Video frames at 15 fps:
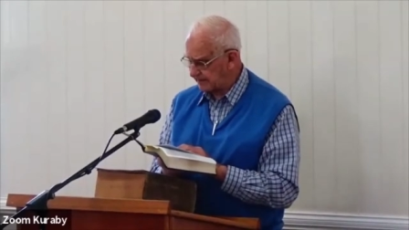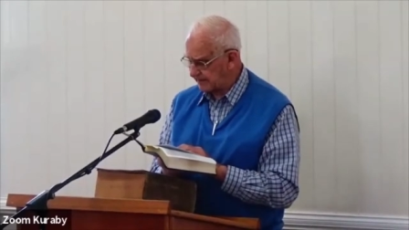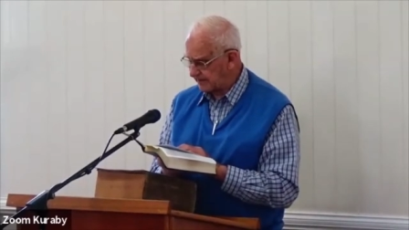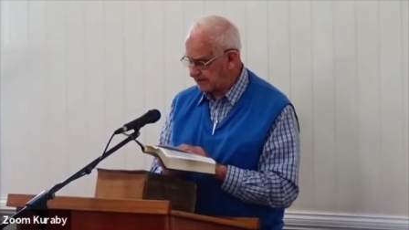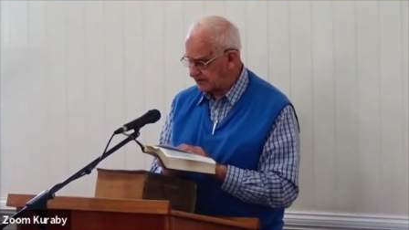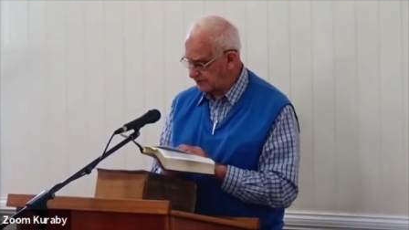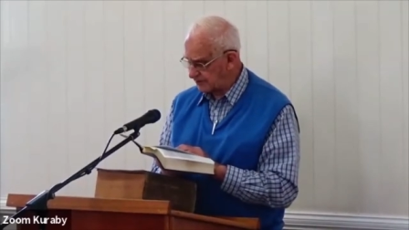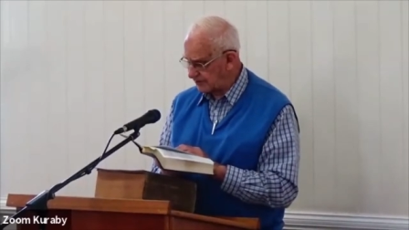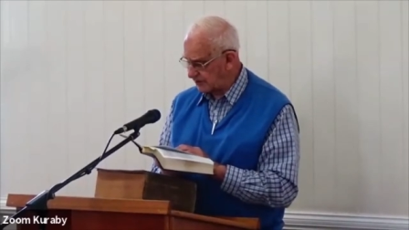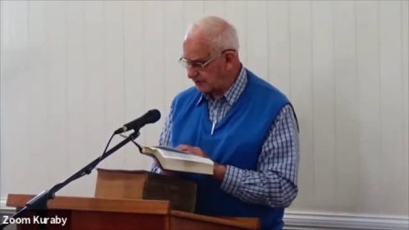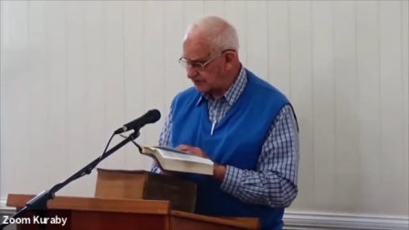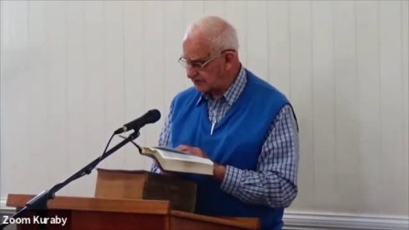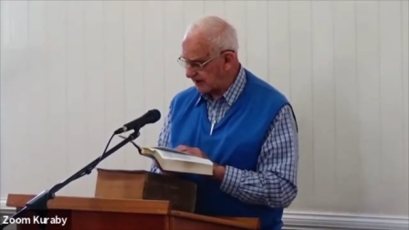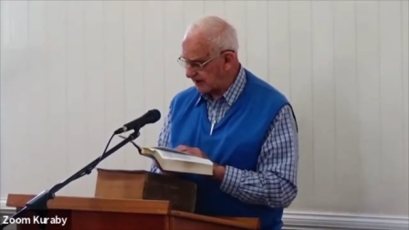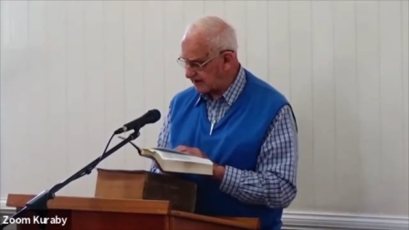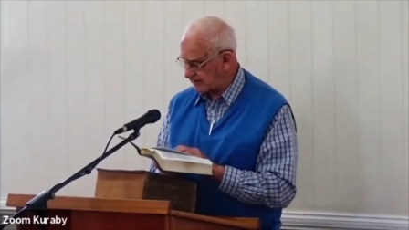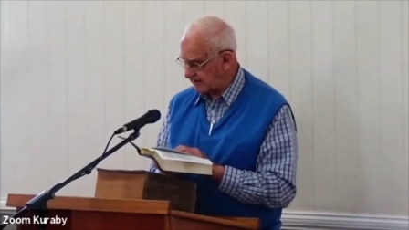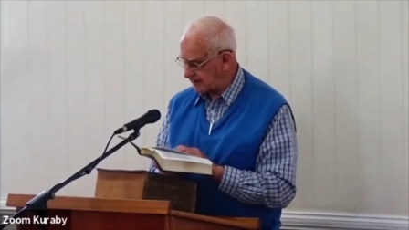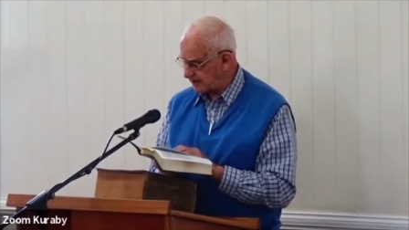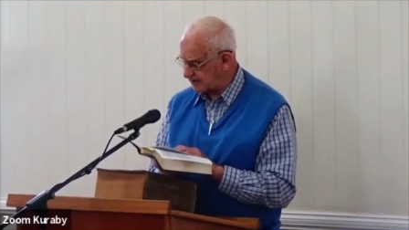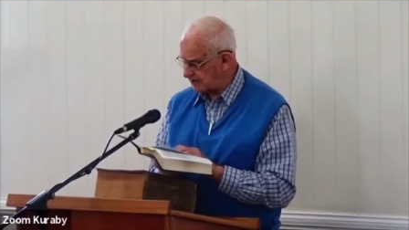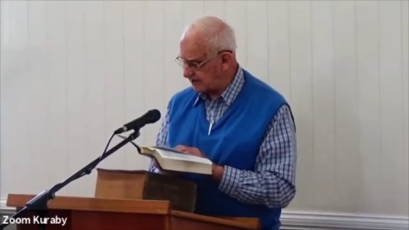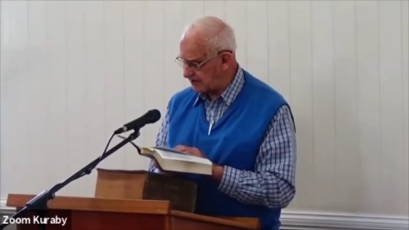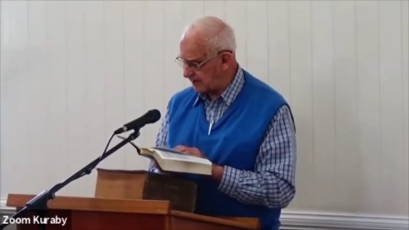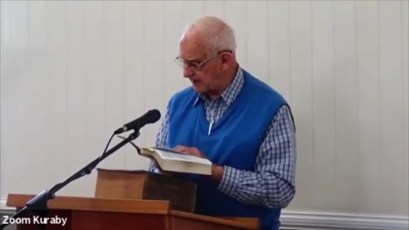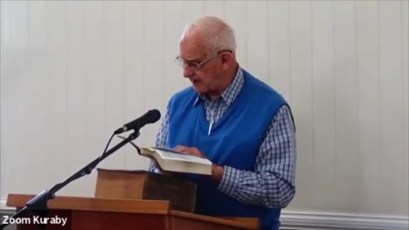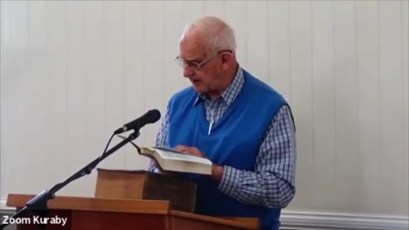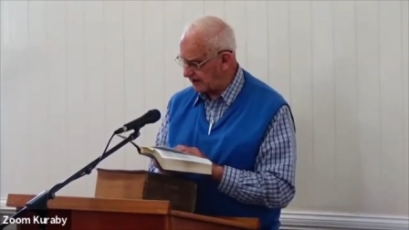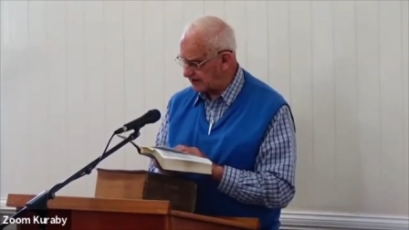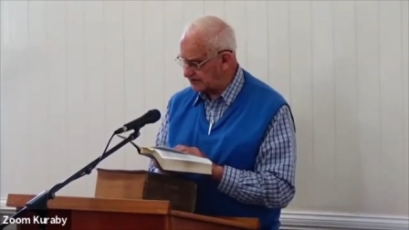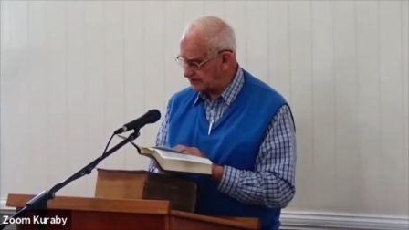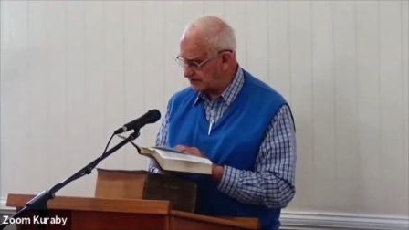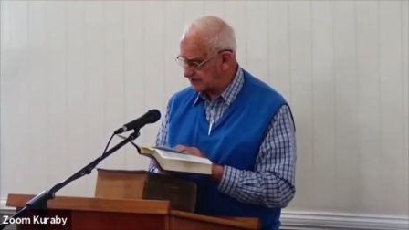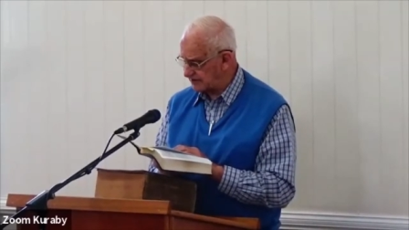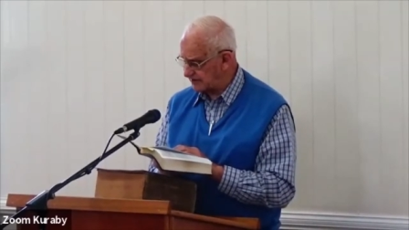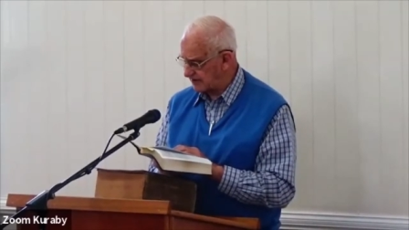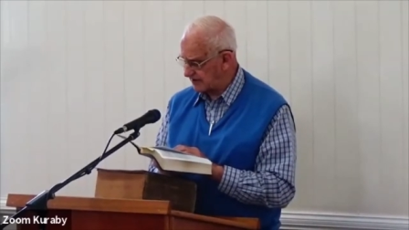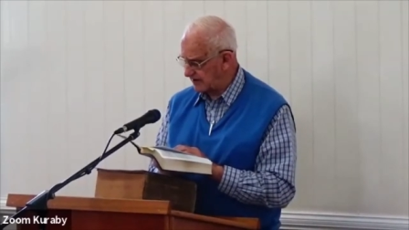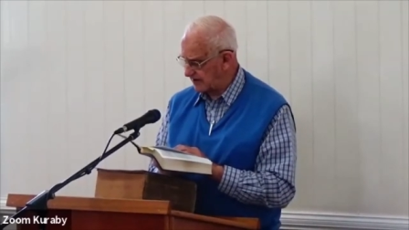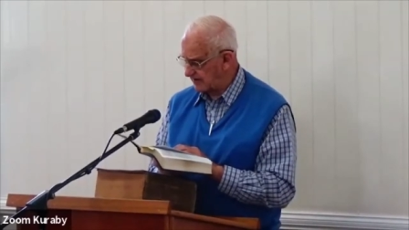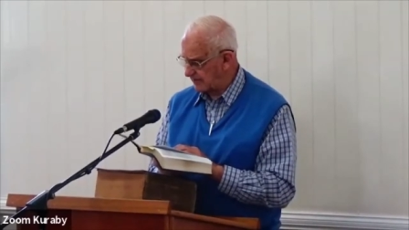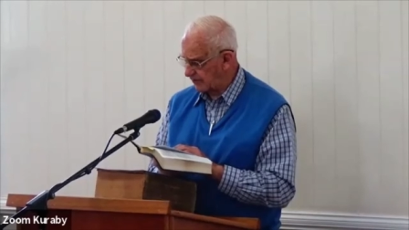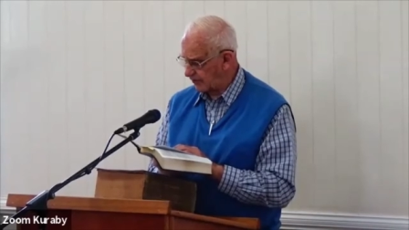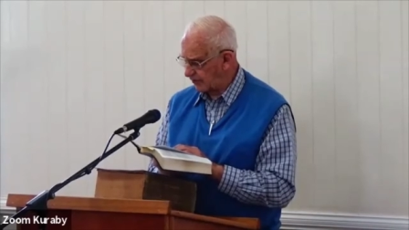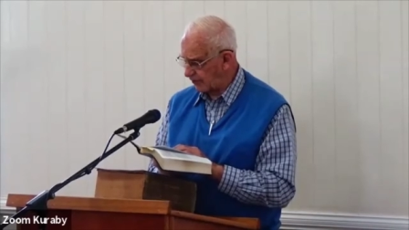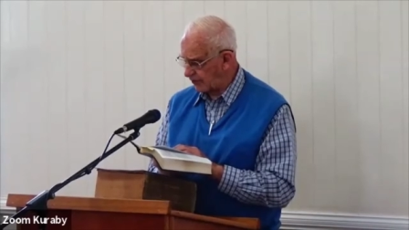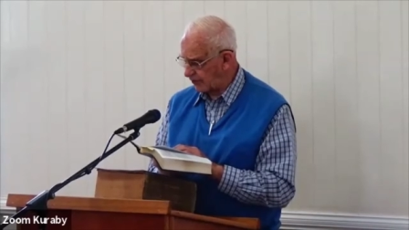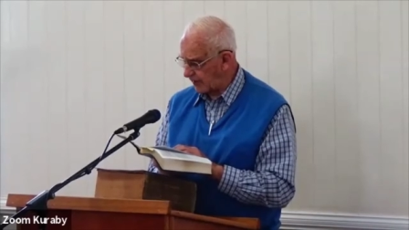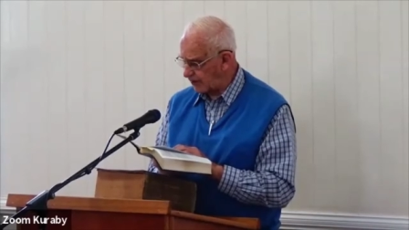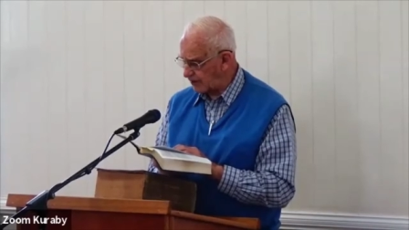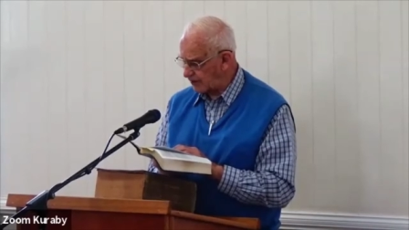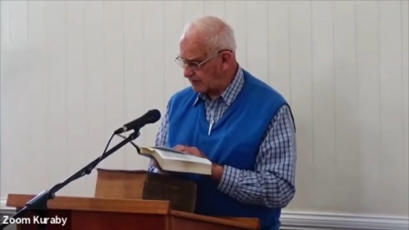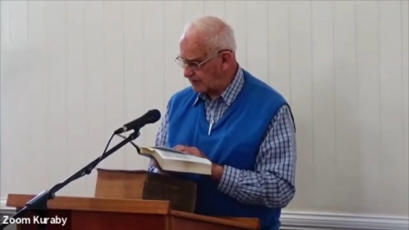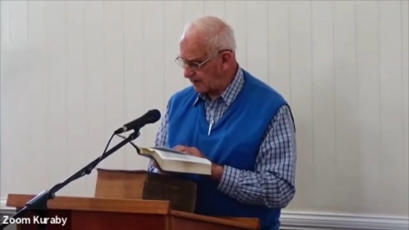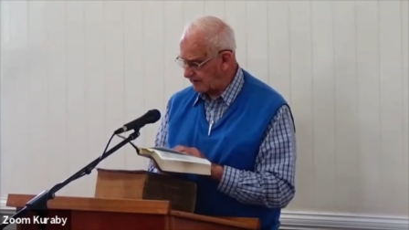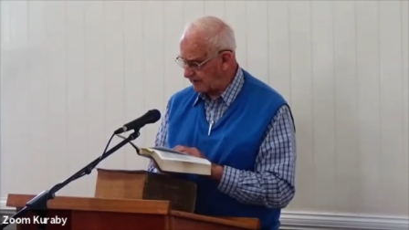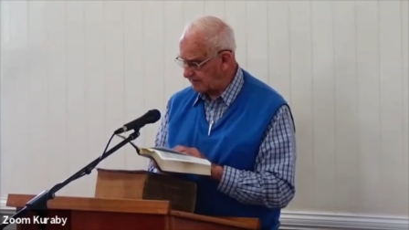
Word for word: do not take him into your house or welcome him.